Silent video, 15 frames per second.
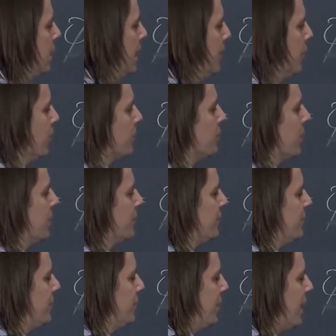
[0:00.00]
And we're trying to
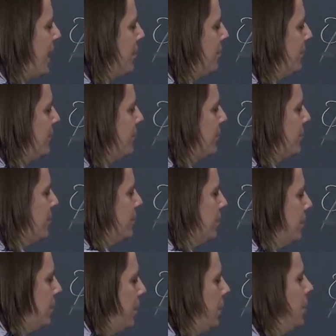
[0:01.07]
see what happens
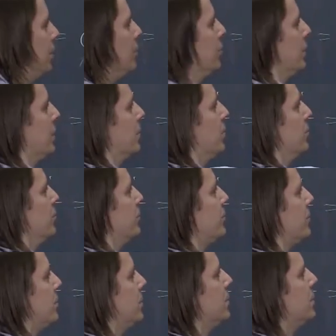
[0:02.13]
when it goes